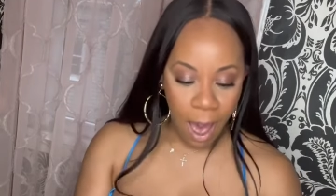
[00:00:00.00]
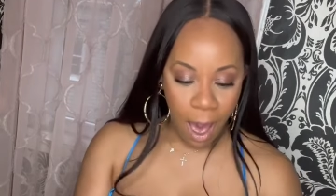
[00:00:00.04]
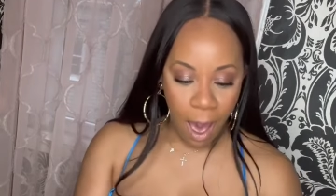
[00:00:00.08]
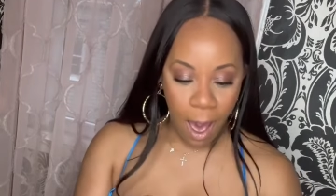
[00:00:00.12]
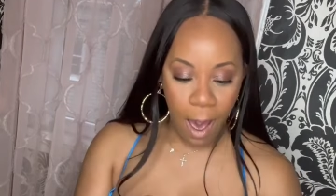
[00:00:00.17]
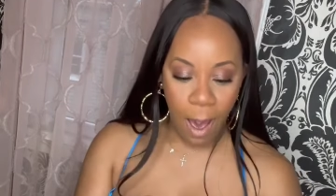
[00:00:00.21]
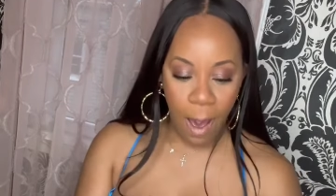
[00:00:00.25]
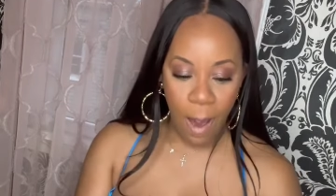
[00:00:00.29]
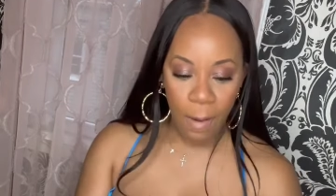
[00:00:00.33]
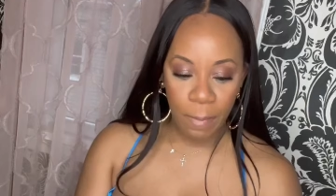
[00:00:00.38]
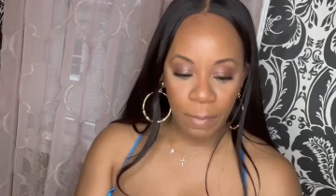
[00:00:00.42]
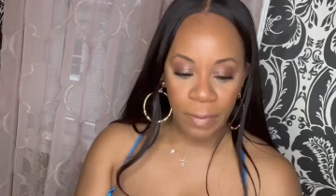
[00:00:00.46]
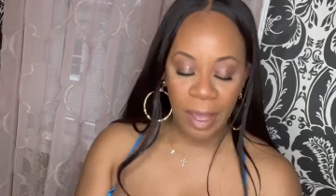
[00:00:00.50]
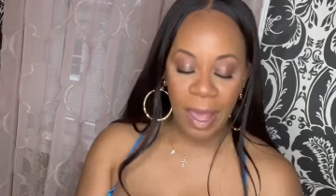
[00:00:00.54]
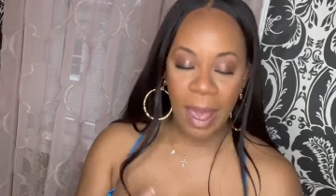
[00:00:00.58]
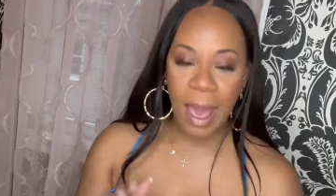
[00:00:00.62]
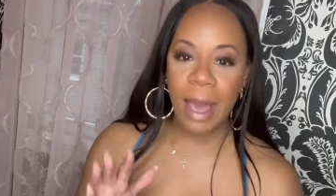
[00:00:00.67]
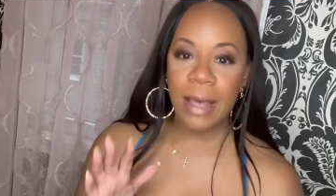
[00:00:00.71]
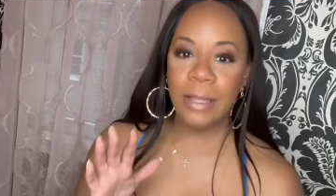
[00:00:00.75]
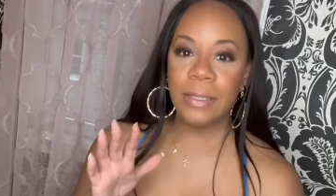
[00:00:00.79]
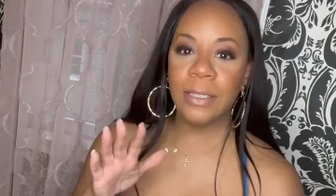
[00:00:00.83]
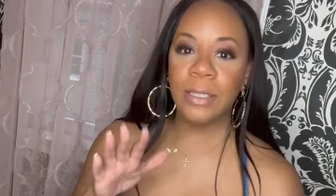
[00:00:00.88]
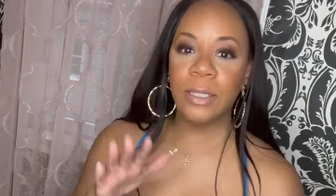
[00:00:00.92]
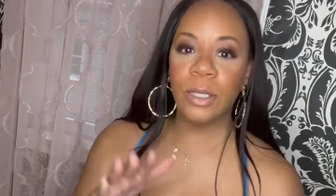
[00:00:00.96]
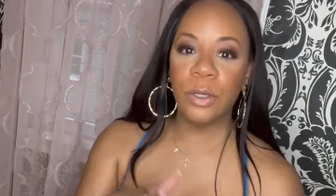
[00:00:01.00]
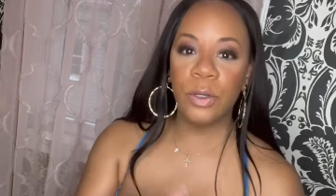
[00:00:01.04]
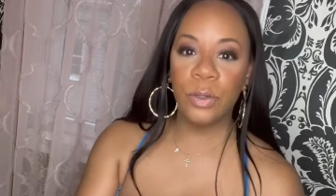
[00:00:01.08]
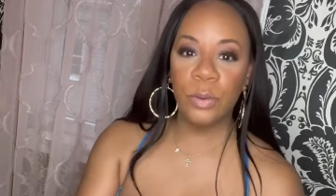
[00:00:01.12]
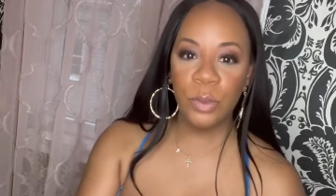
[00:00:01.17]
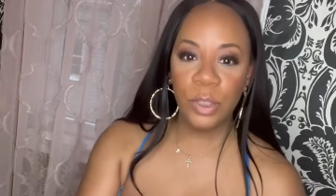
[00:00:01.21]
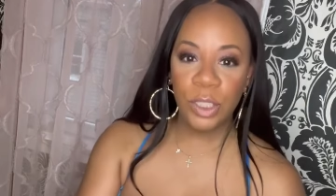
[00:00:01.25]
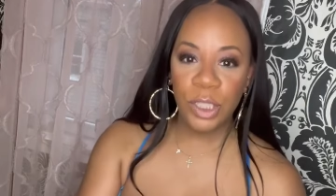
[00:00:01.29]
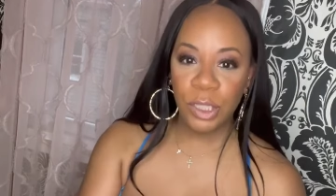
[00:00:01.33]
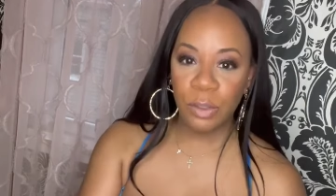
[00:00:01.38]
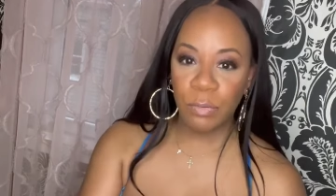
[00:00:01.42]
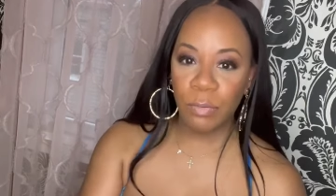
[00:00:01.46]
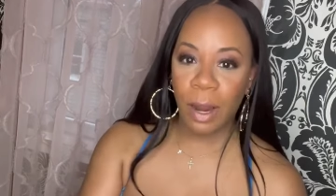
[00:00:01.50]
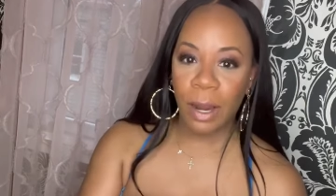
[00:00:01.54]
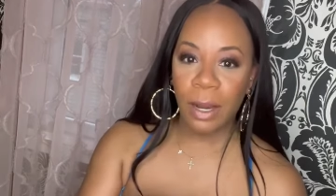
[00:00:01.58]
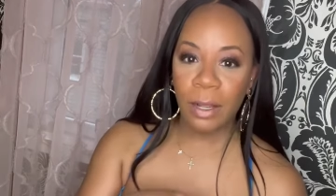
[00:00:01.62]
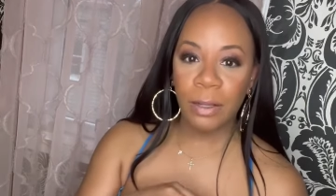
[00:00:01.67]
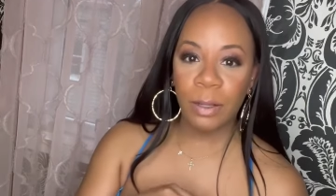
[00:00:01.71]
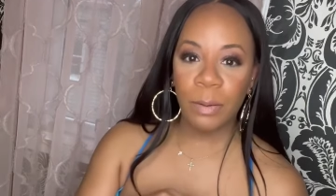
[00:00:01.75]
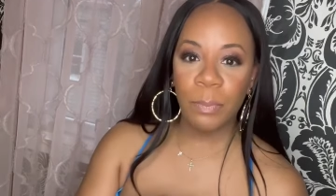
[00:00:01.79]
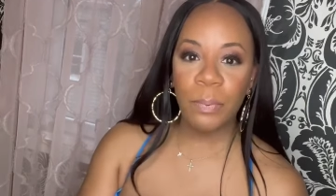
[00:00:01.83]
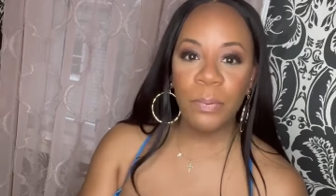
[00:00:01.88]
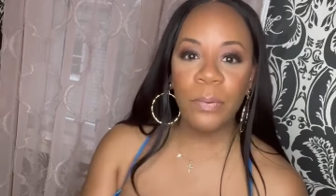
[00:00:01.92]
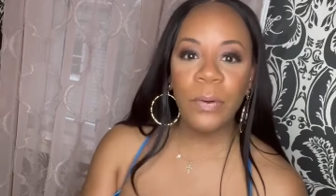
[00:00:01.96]
Um, it has the Gucci
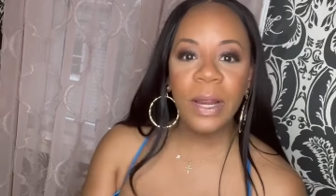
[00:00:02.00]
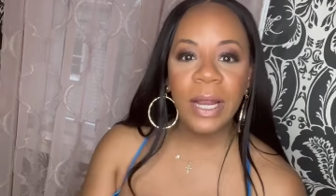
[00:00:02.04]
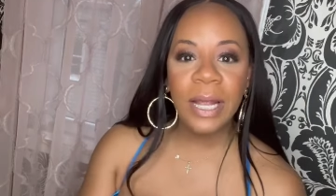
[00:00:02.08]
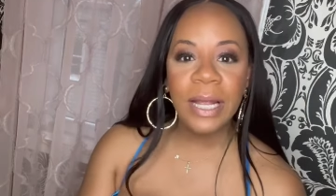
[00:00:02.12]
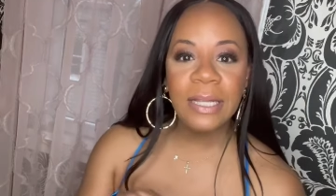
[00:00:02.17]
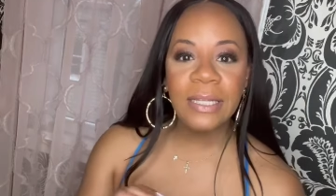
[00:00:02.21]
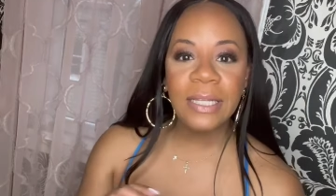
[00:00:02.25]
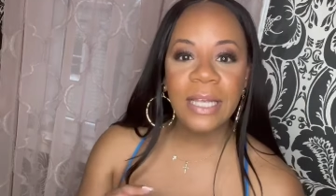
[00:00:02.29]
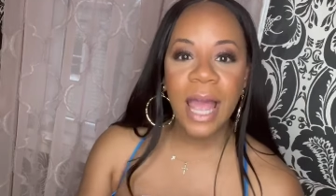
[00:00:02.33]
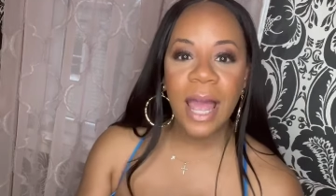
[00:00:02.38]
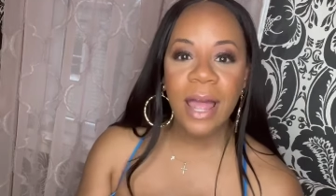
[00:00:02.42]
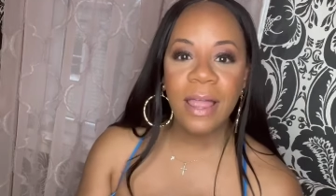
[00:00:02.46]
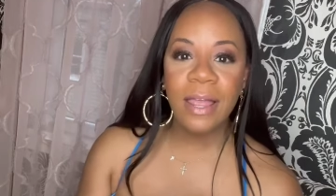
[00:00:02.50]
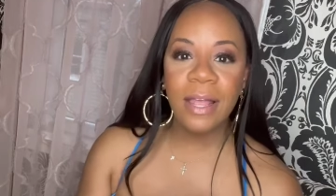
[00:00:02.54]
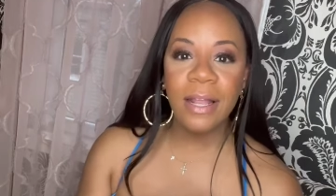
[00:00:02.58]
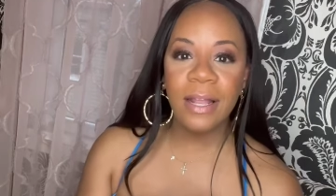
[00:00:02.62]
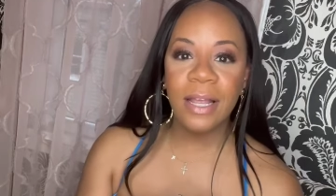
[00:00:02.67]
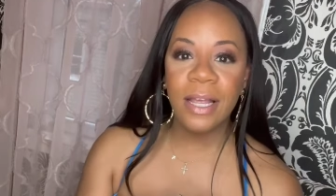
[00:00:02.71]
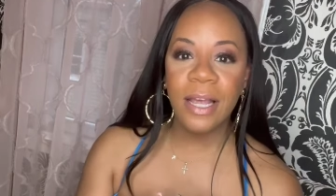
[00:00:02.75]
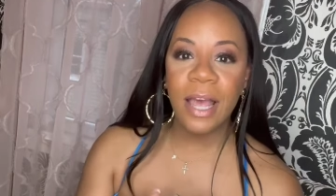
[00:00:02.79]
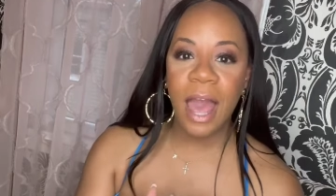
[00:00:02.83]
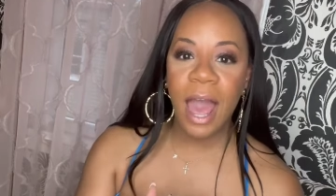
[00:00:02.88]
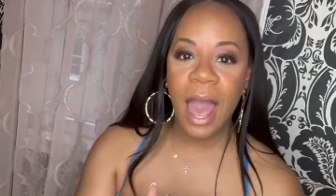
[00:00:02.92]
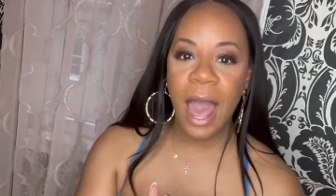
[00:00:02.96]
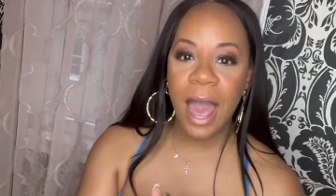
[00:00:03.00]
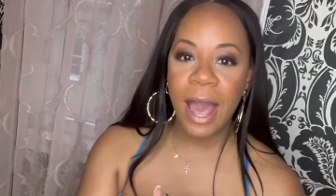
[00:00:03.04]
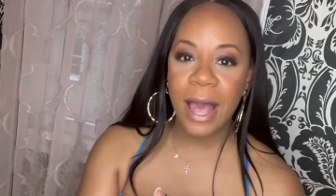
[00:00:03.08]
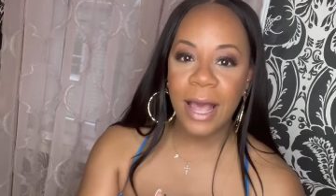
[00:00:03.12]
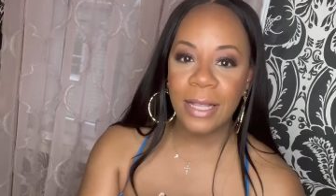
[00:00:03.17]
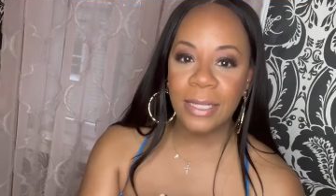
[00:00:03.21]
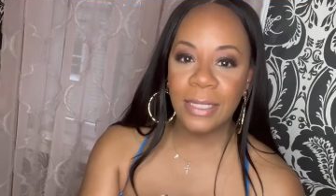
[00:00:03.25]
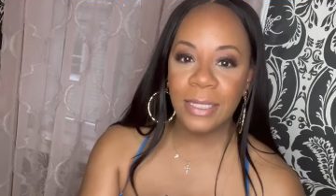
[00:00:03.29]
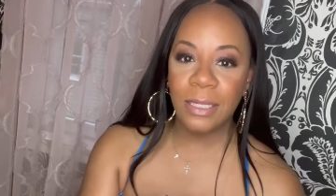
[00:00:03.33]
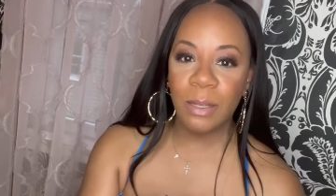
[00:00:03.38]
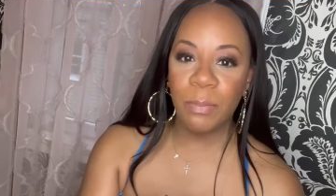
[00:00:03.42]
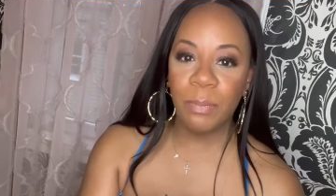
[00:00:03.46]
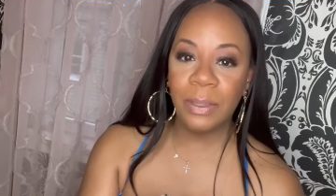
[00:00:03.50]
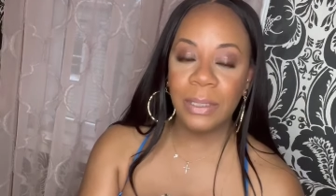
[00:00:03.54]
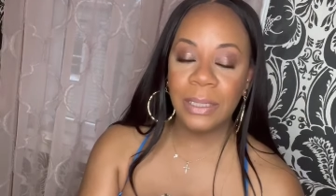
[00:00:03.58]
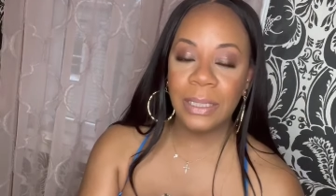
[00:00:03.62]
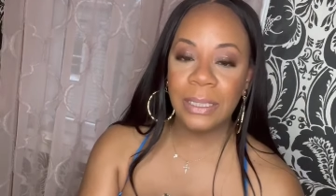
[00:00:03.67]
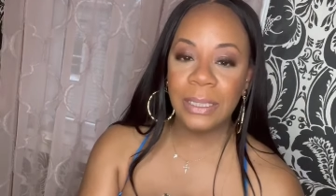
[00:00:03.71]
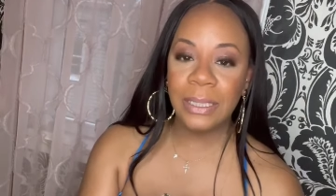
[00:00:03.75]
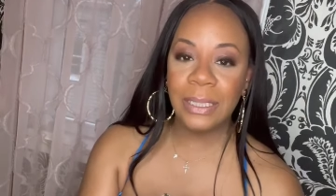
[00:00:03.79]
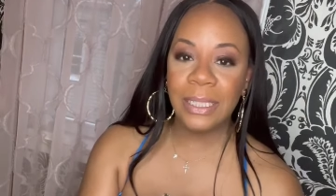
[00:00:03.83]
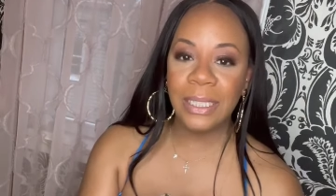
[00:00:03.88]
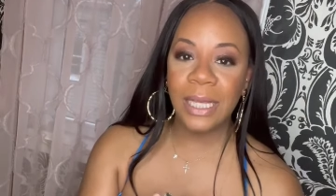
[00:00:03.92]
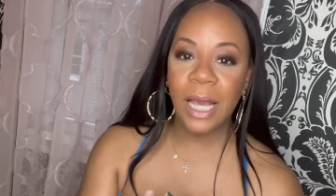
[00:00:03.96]
regular print, and then it has the
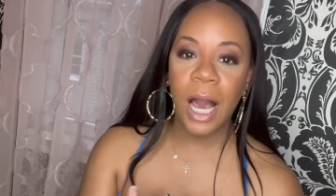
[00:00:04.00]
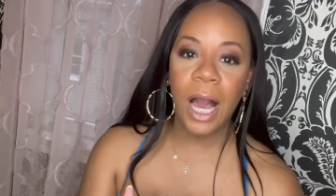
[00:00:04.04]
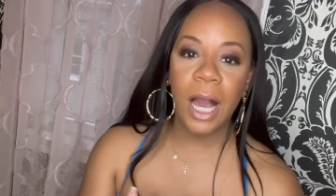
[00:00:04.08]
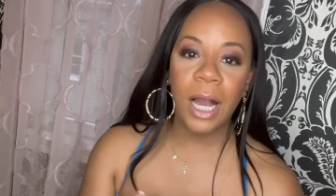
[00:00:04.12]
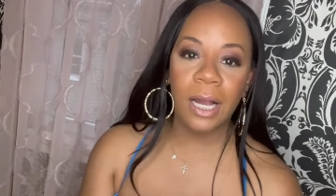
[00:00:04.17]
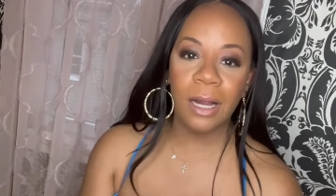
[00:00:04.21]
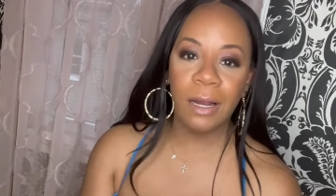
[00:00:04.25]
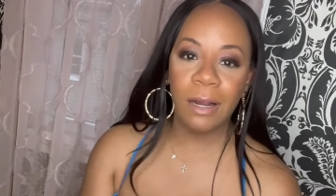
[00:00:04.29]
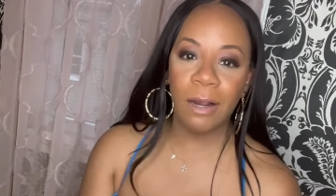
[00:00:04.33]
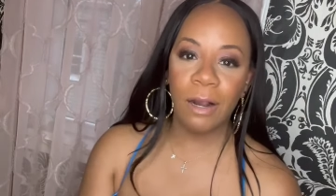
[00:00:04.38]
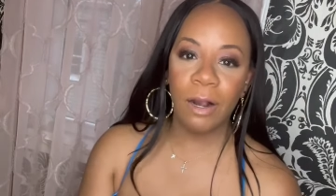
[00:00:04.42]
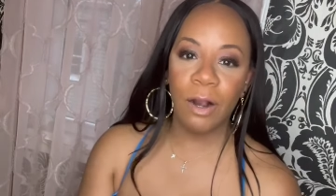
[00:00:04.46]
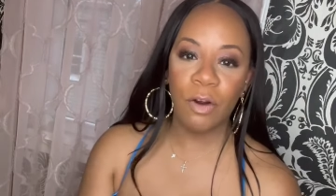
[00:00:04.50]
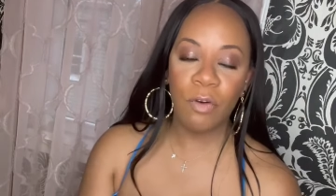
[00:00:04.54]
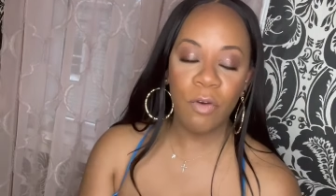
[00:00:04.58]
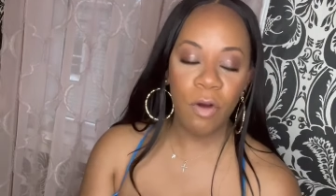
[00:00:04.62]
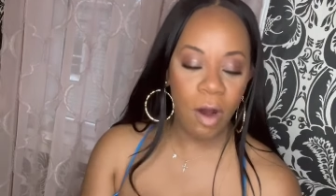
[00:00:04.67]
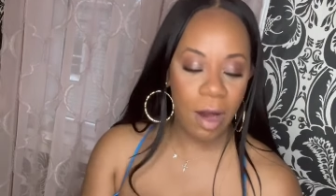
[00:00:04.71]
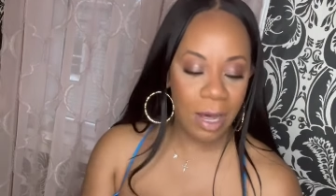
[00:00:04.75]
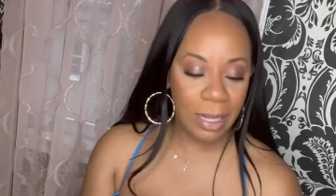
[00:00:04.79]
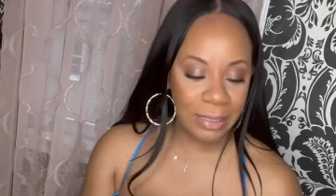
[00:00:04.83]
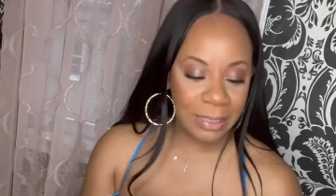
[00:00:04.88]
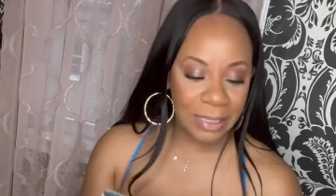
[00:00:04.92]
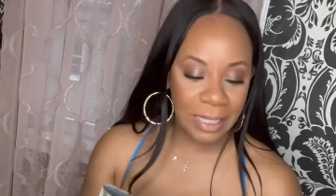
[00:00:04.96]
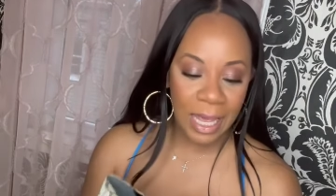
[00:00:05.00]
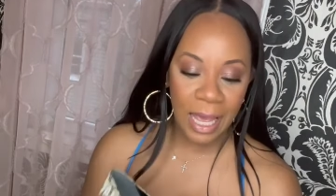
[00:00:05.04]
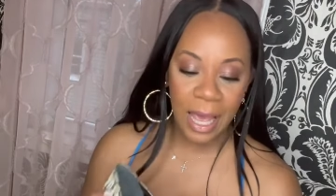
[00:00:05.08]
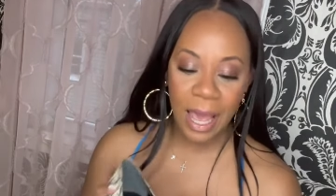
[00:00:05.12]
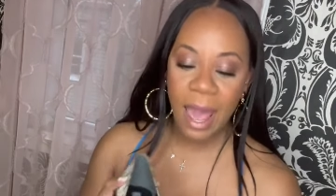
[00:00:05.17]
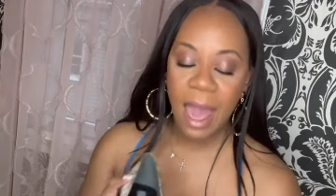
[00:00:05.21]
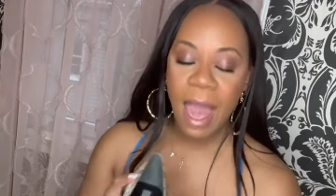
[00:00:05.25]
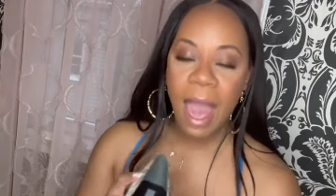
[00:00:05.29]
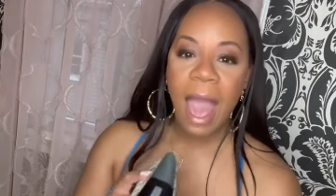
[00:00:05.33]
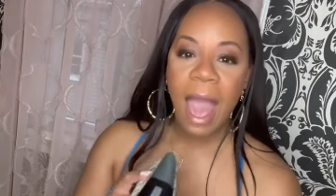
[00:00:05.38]
Balenciaga across it.